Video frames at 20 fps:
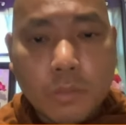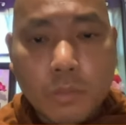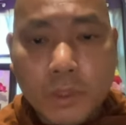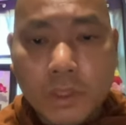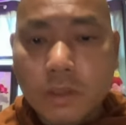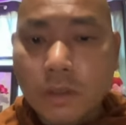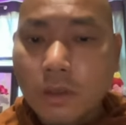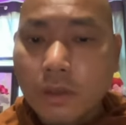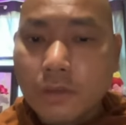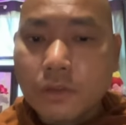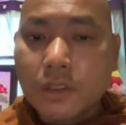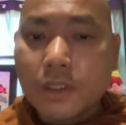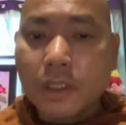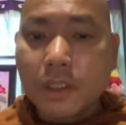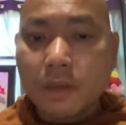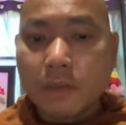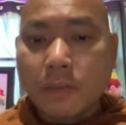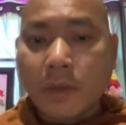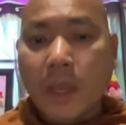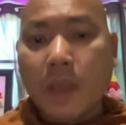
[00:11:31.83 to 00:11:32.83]

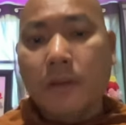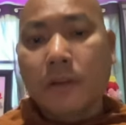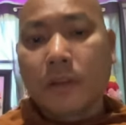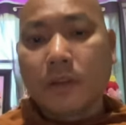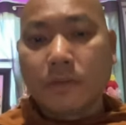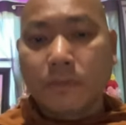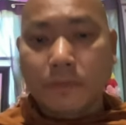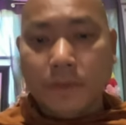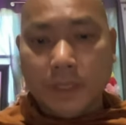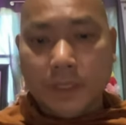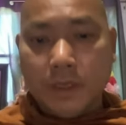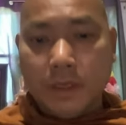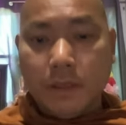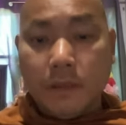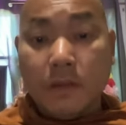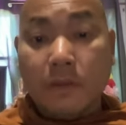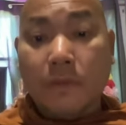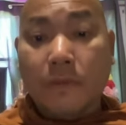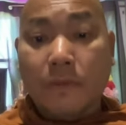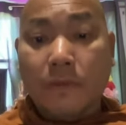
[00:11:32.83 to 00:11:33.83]
Mythological
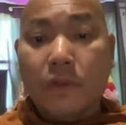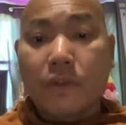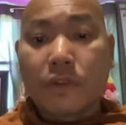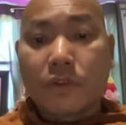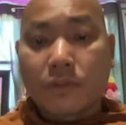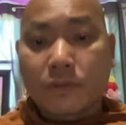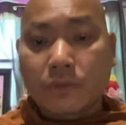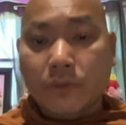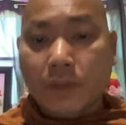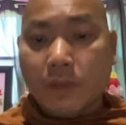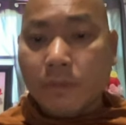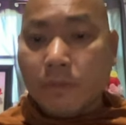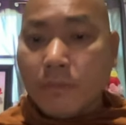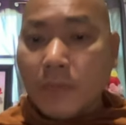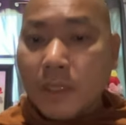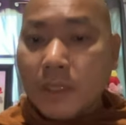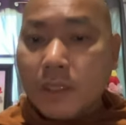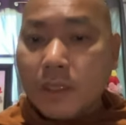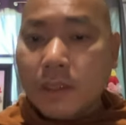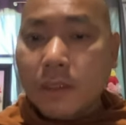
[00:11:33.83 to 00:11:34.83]
biography refers to the
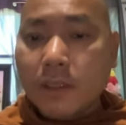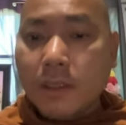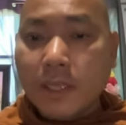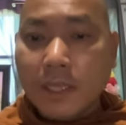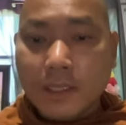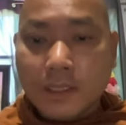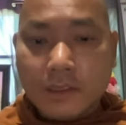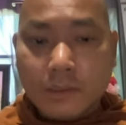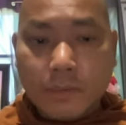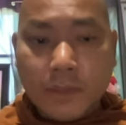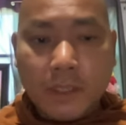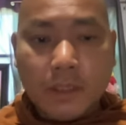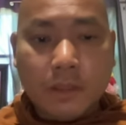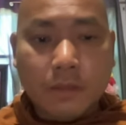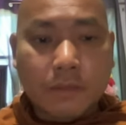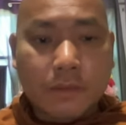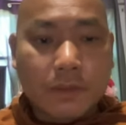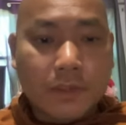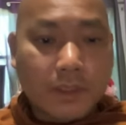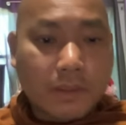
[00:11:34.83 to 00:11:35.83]
mythical aspect
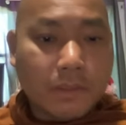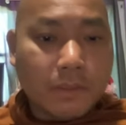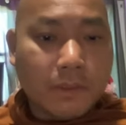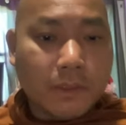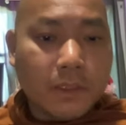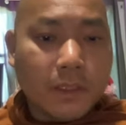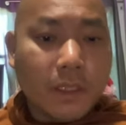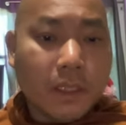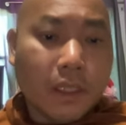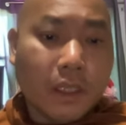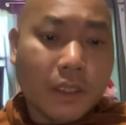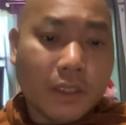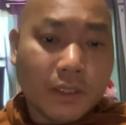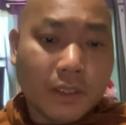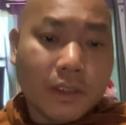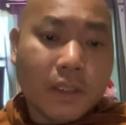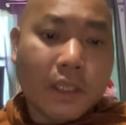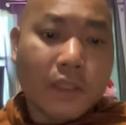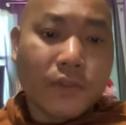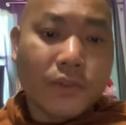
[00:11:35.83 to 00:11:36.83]
of Sivali in a
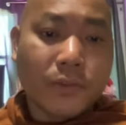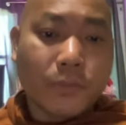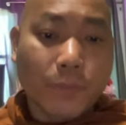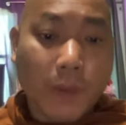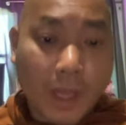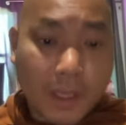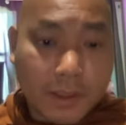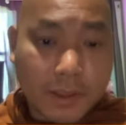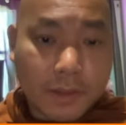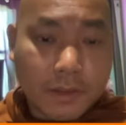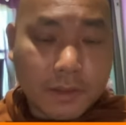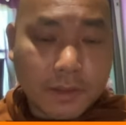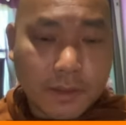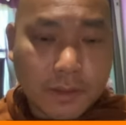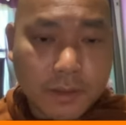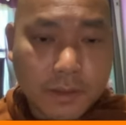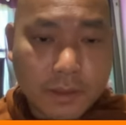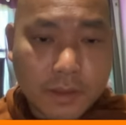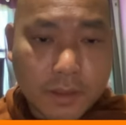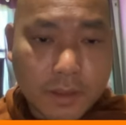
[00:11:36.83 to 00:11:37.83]
distant
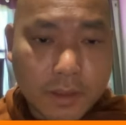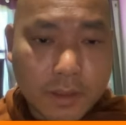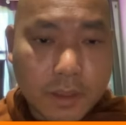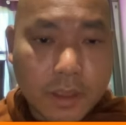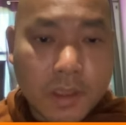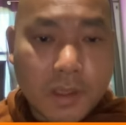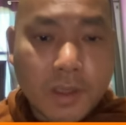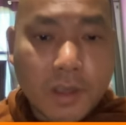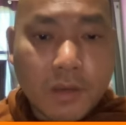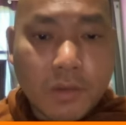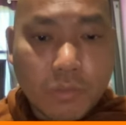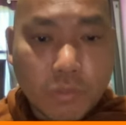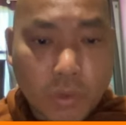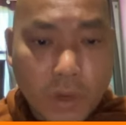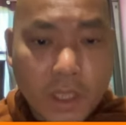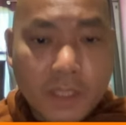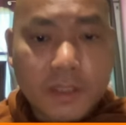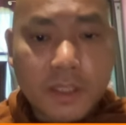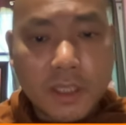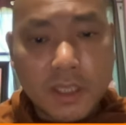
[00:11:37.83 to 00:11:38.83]
past,
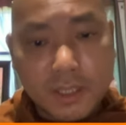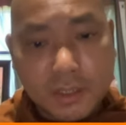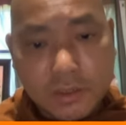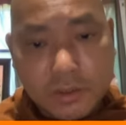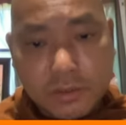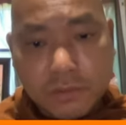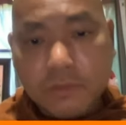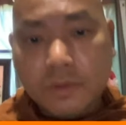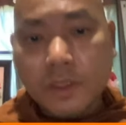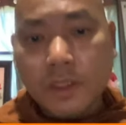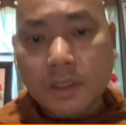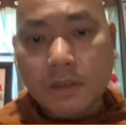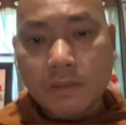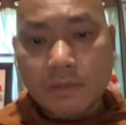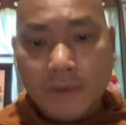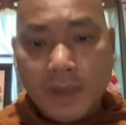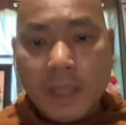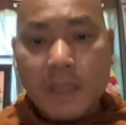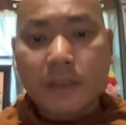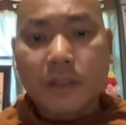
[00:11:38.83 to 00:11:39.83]
while the historical
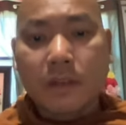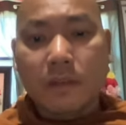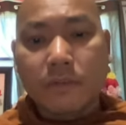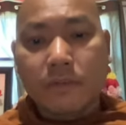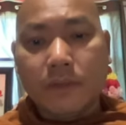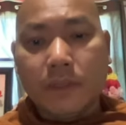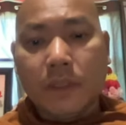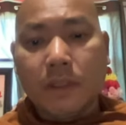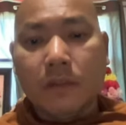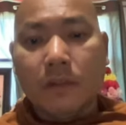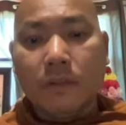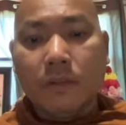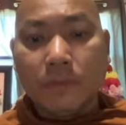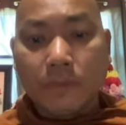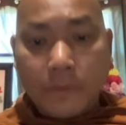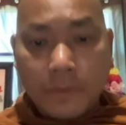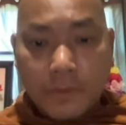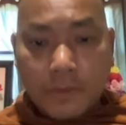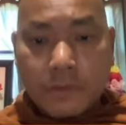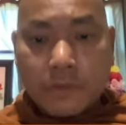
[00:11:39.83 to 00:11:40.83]
biography
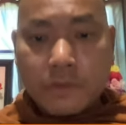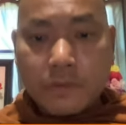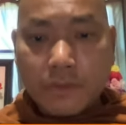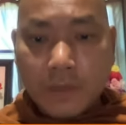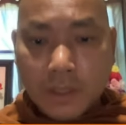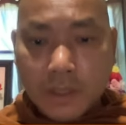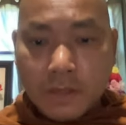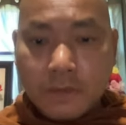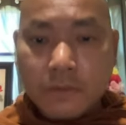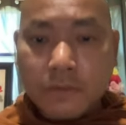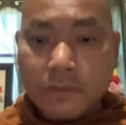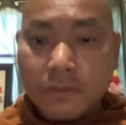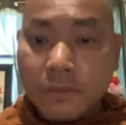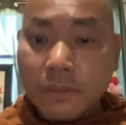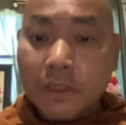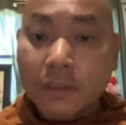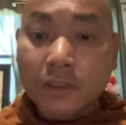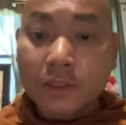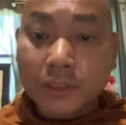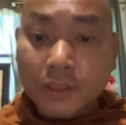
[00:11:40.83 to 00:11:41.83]
refers to the
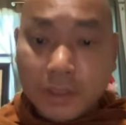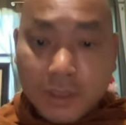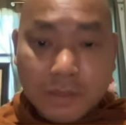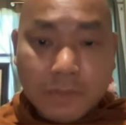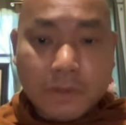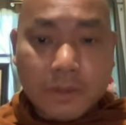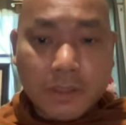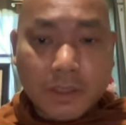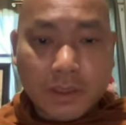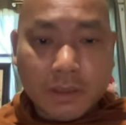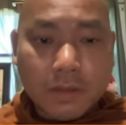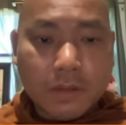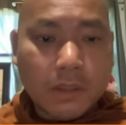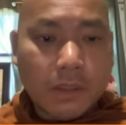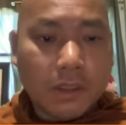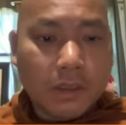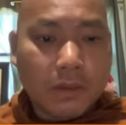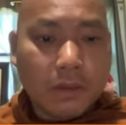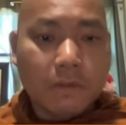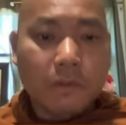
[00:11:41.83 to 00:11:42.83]
historical Sivali
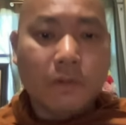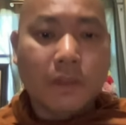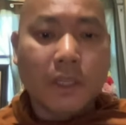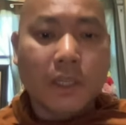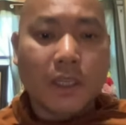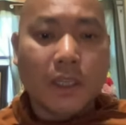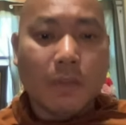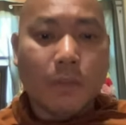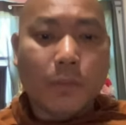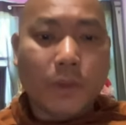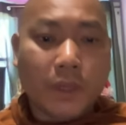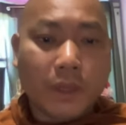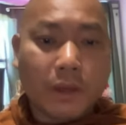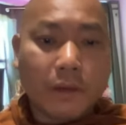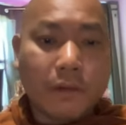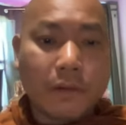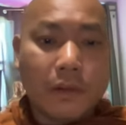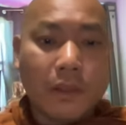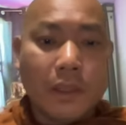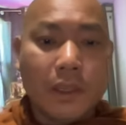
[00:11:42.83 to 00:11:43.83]
who had
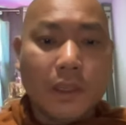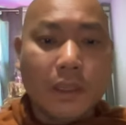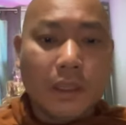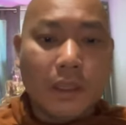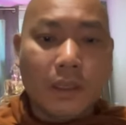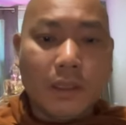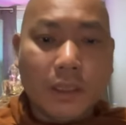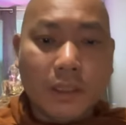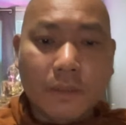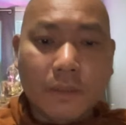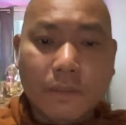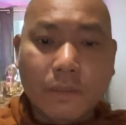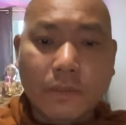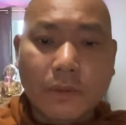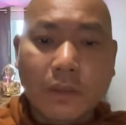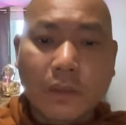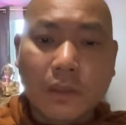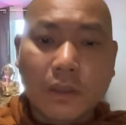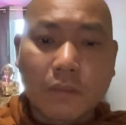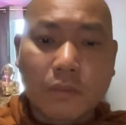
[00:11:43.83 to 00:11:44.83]
appeared and
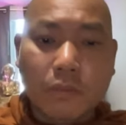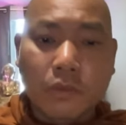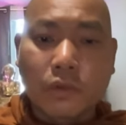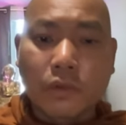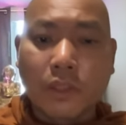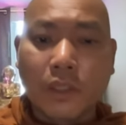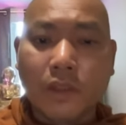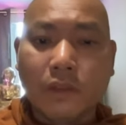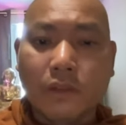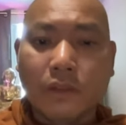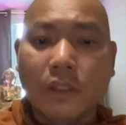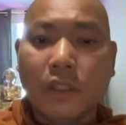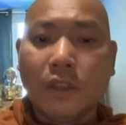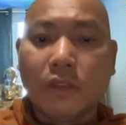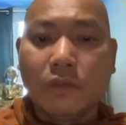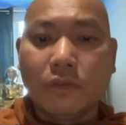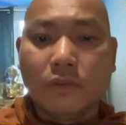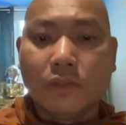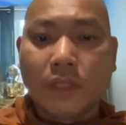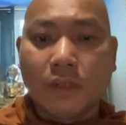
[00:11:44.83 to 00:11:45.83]
lived more than
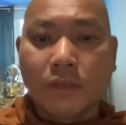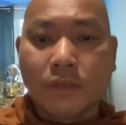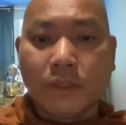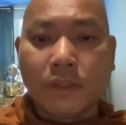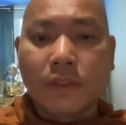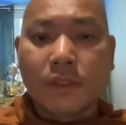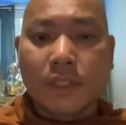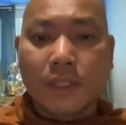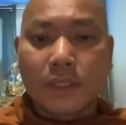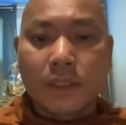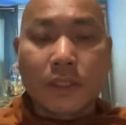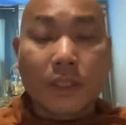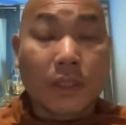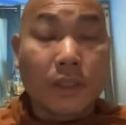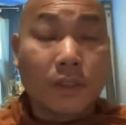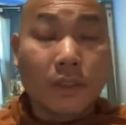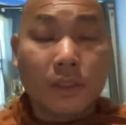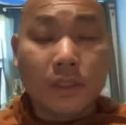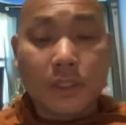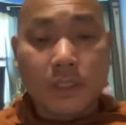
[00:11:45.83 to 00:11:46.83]

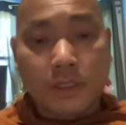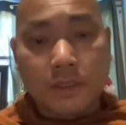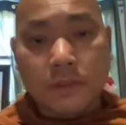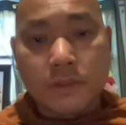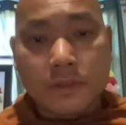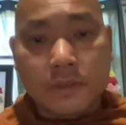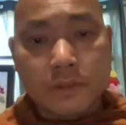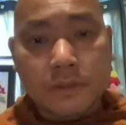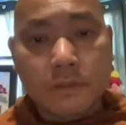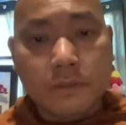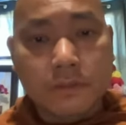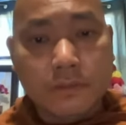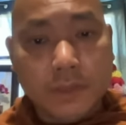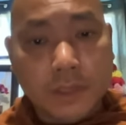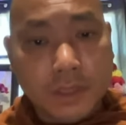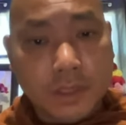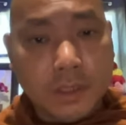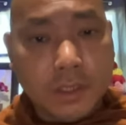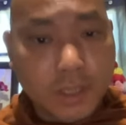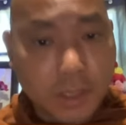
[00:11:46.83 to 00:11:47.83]
2,600 years ago
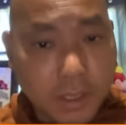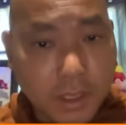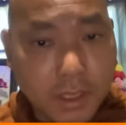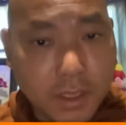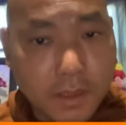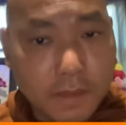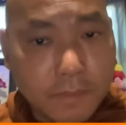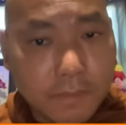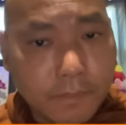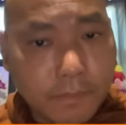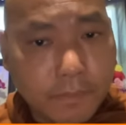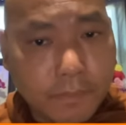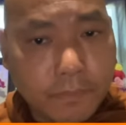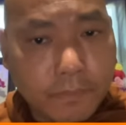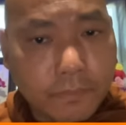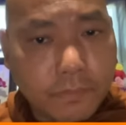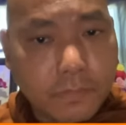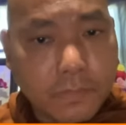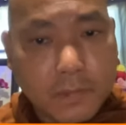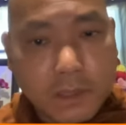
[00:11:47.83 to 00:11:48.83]
in India.
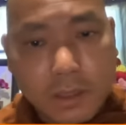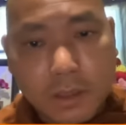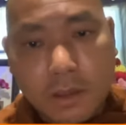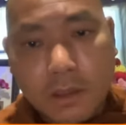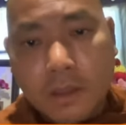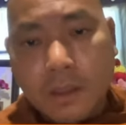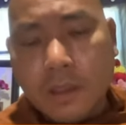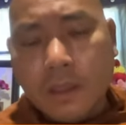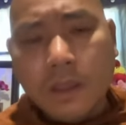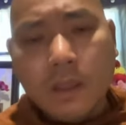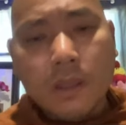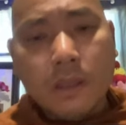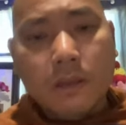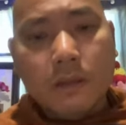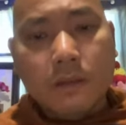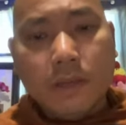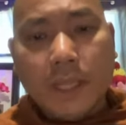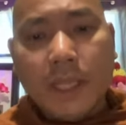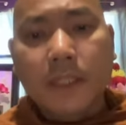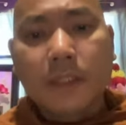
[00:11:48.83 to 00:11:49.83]

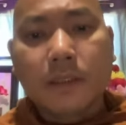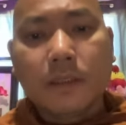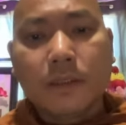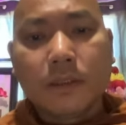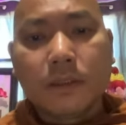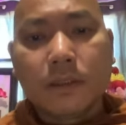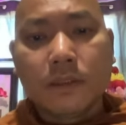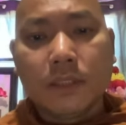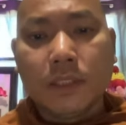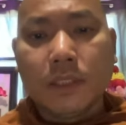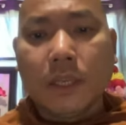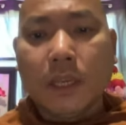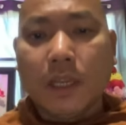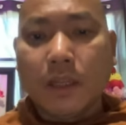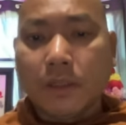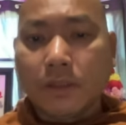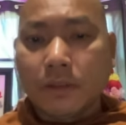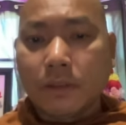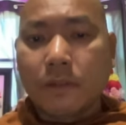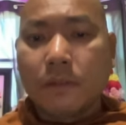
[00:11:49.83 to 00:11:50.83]
Like the
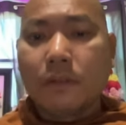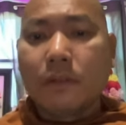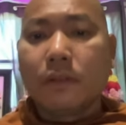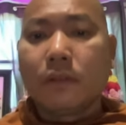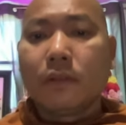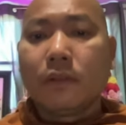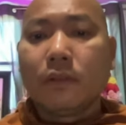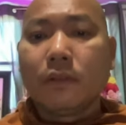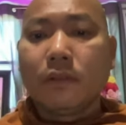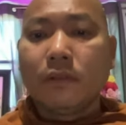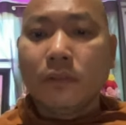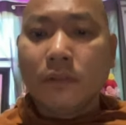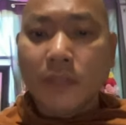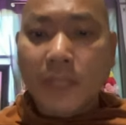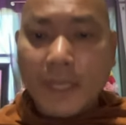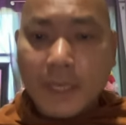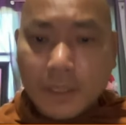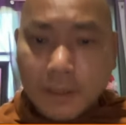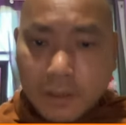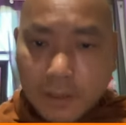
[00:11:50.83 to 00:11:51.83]
other
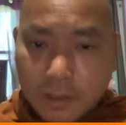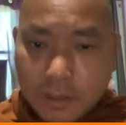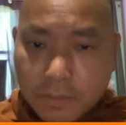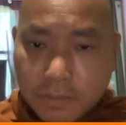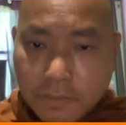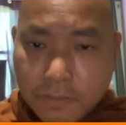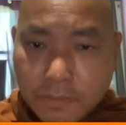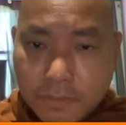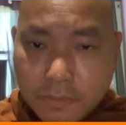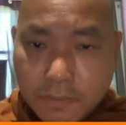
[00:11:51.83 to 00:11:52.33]
narrative